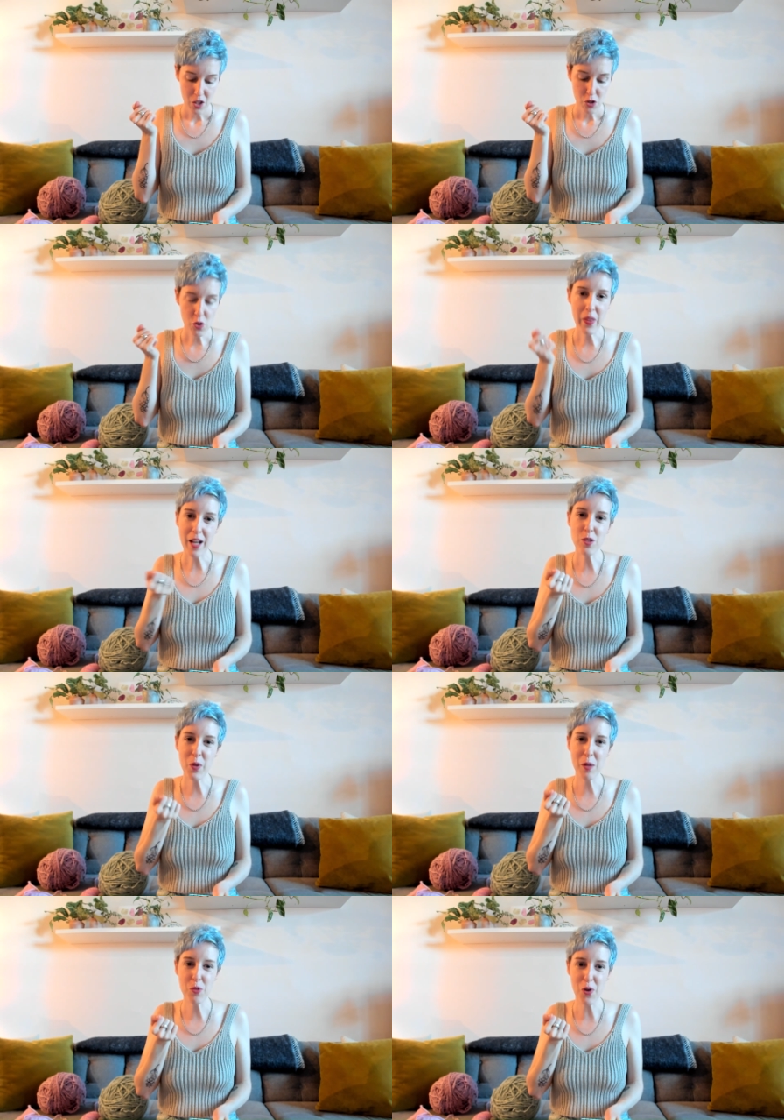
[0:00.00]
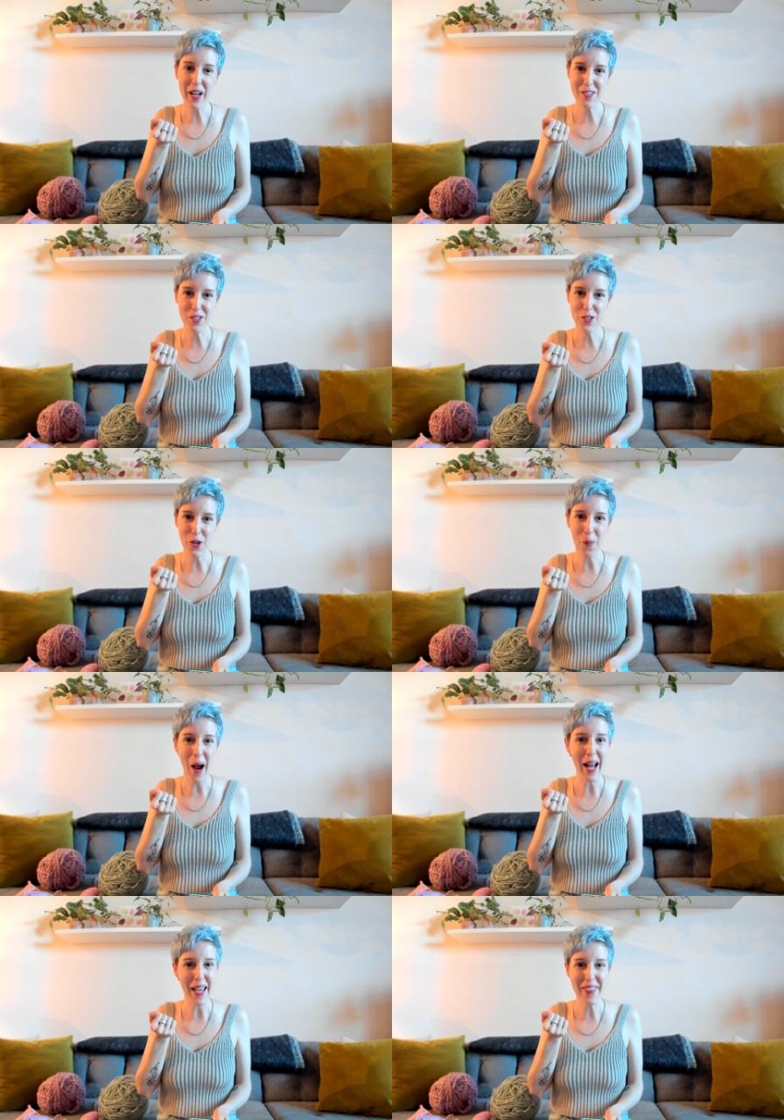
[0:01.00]
So that's what I'm trying to do,
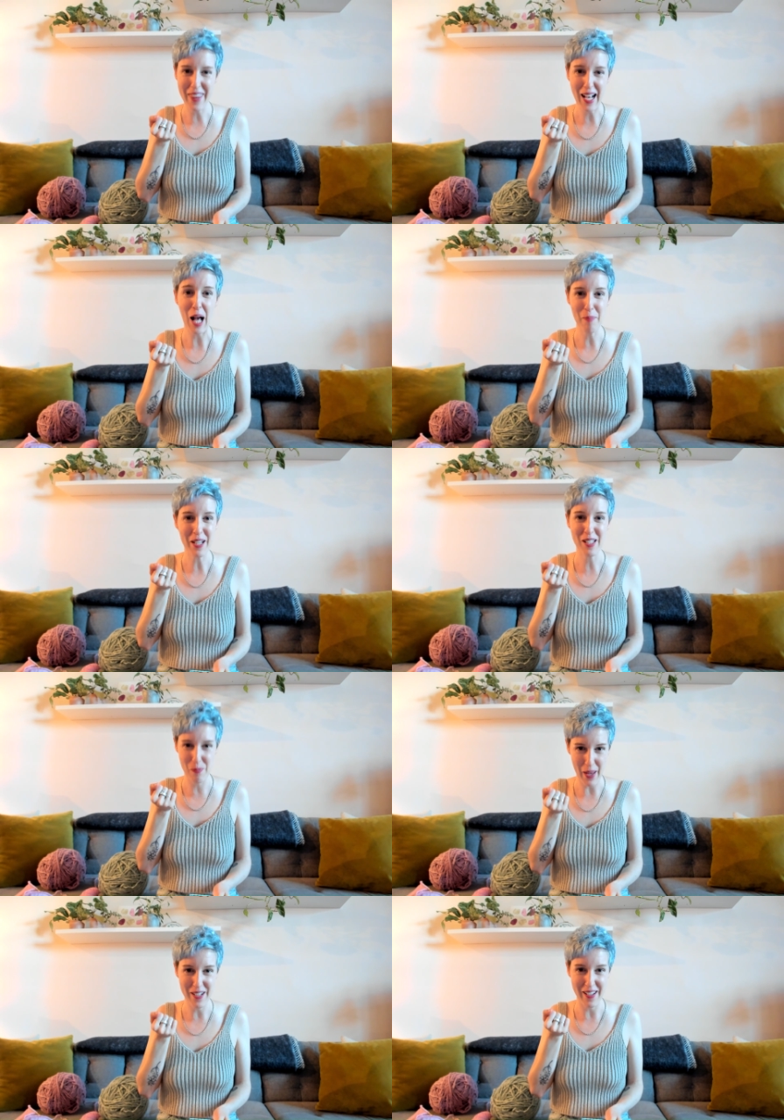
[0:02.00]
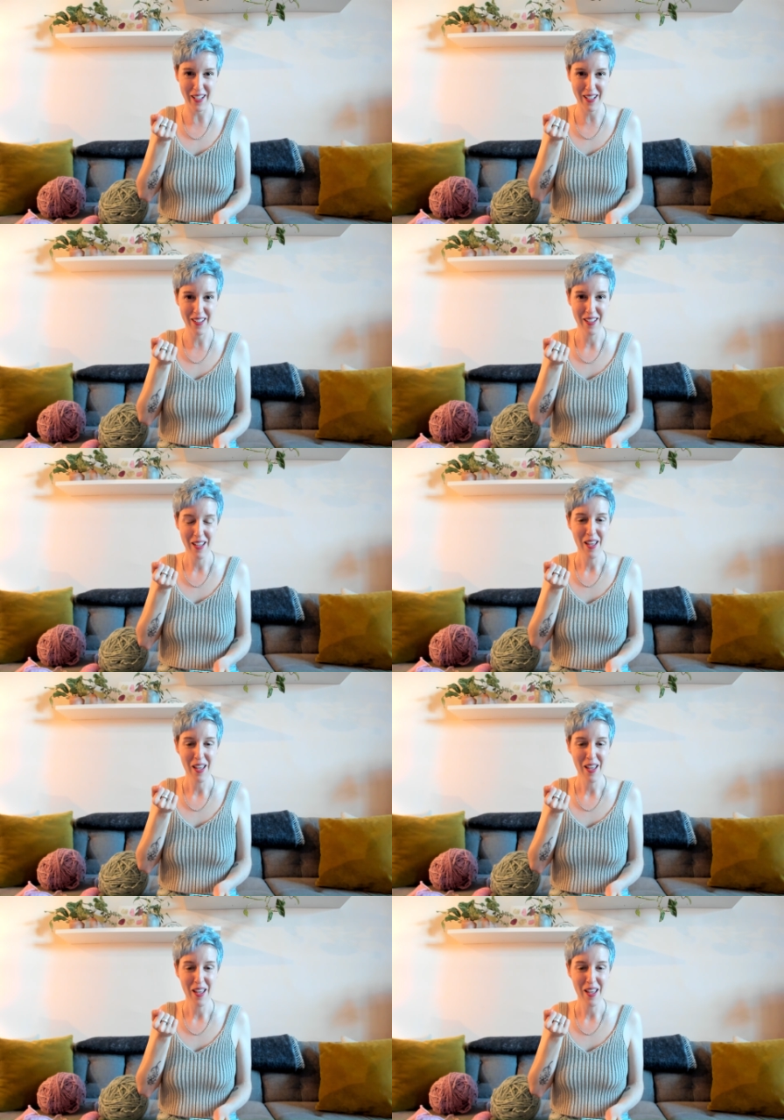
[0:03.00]
and I think I'm expending